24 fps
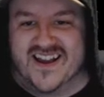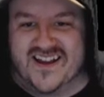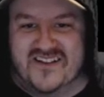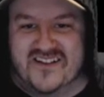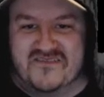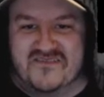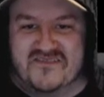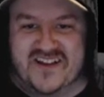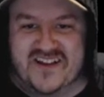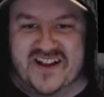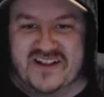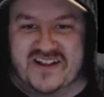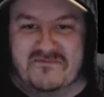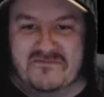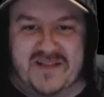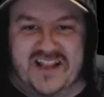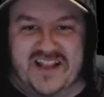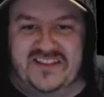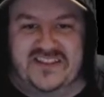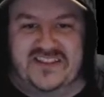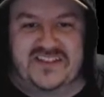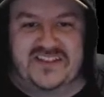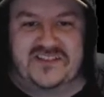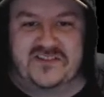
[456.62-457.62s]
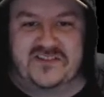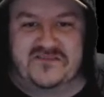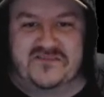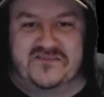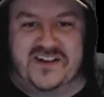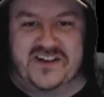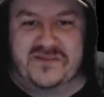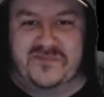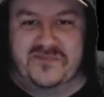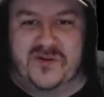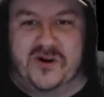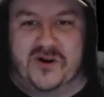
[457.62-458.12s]
It made this look
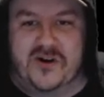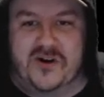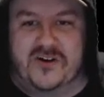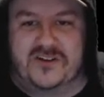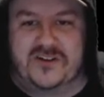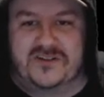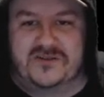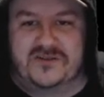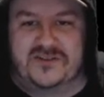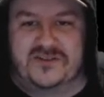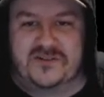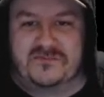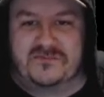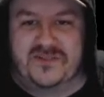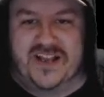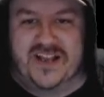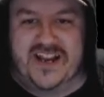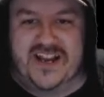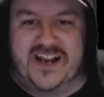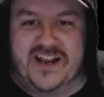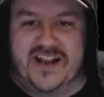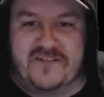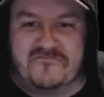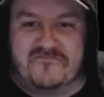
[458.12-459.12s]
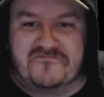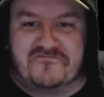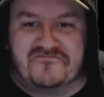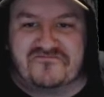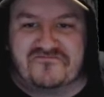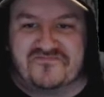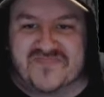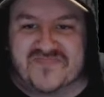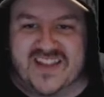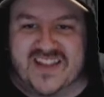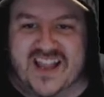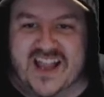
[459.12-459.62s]
really poor, so I stopped playing it.
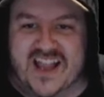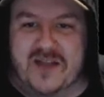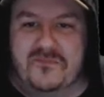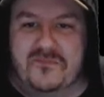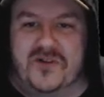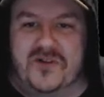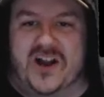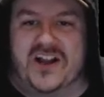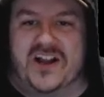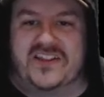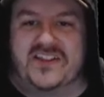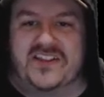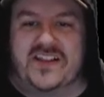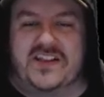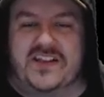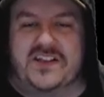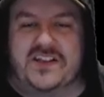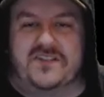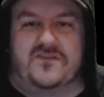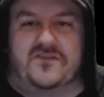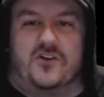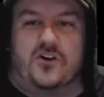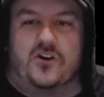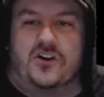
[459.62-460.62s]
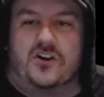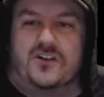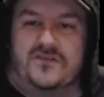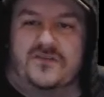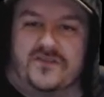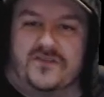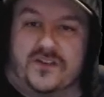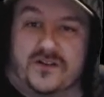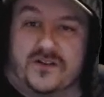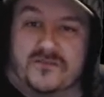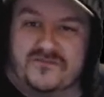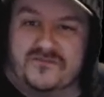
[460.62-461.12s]
But I think of all
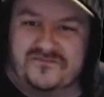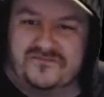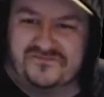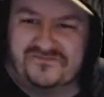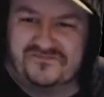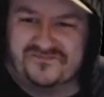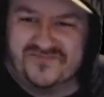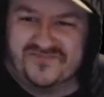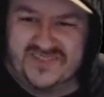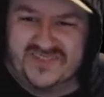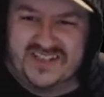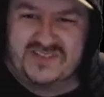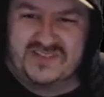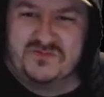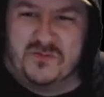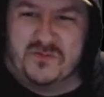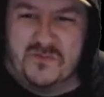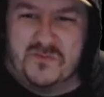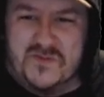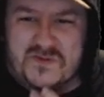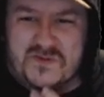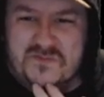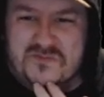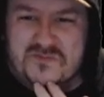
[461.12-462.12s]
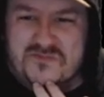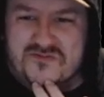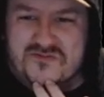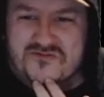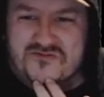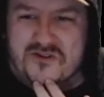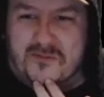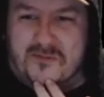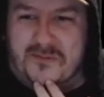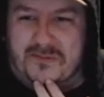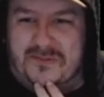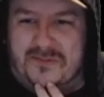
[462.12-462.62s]
of them, this one was
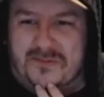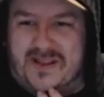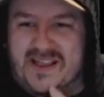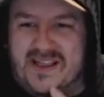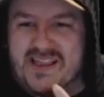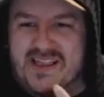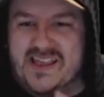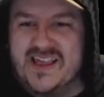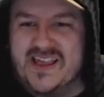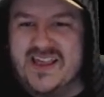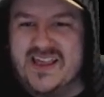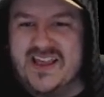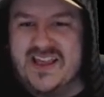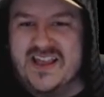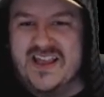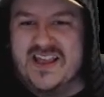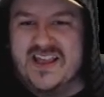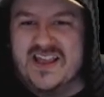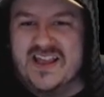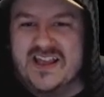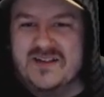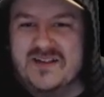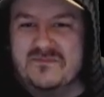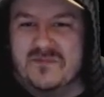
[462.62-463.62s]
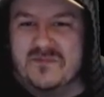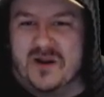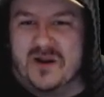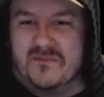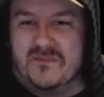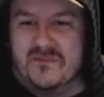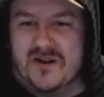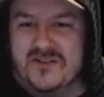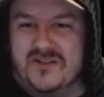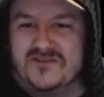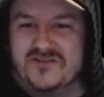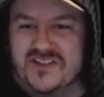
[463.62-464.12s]
probably my
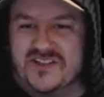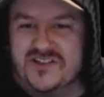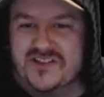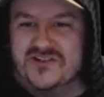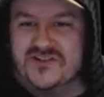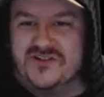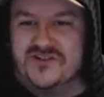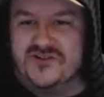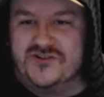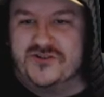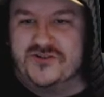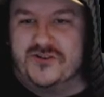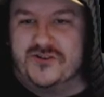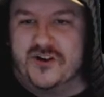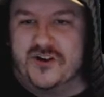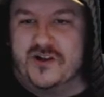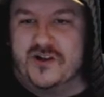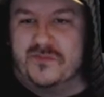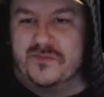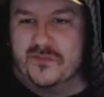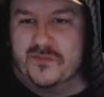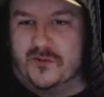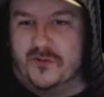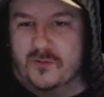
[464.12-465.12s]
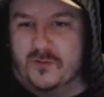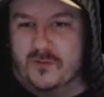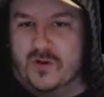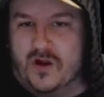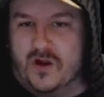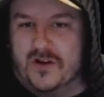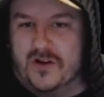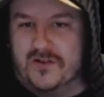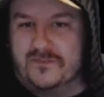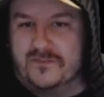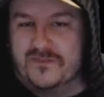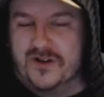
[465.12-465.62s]
most enjoyable
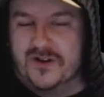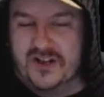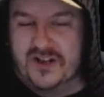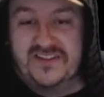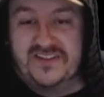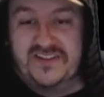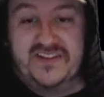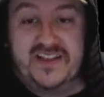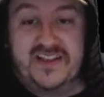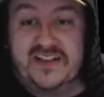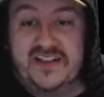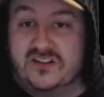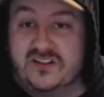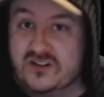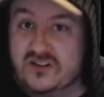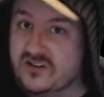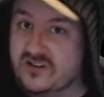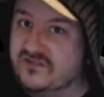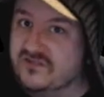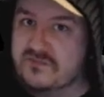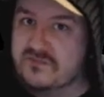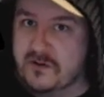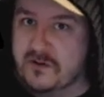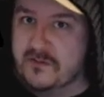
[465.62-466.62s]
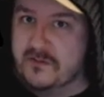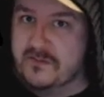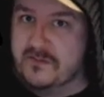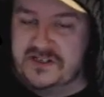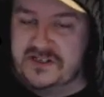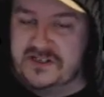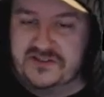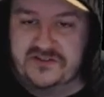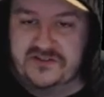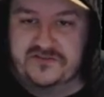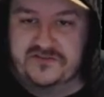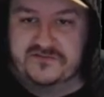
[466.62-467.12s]
one, but I did love Pro
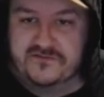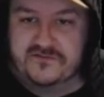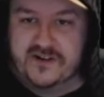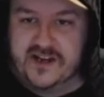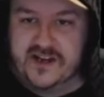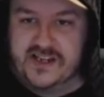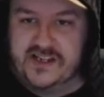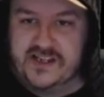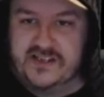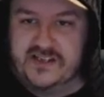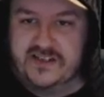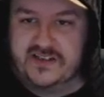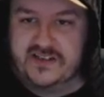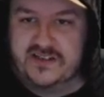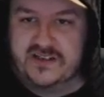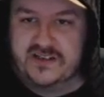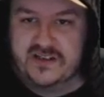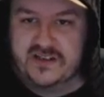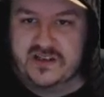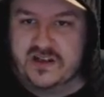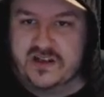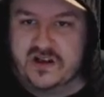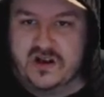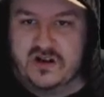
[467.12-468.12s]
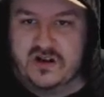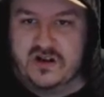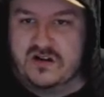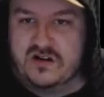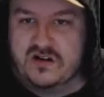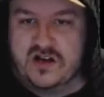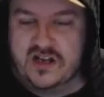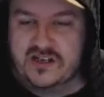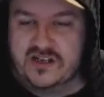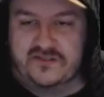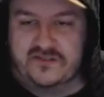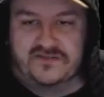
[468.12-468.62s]
Manager 3.
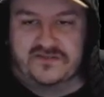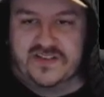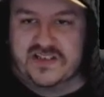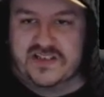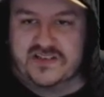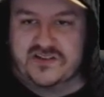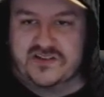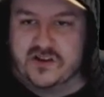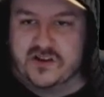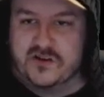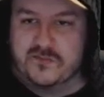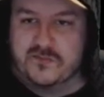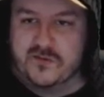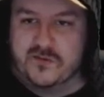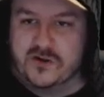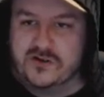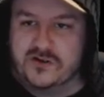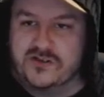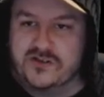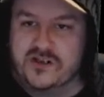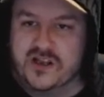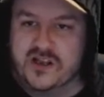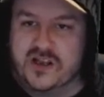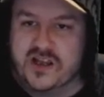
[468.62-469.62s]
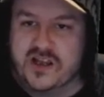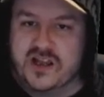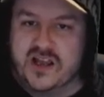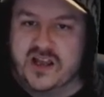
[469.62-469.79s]
Oh, I loved it so much.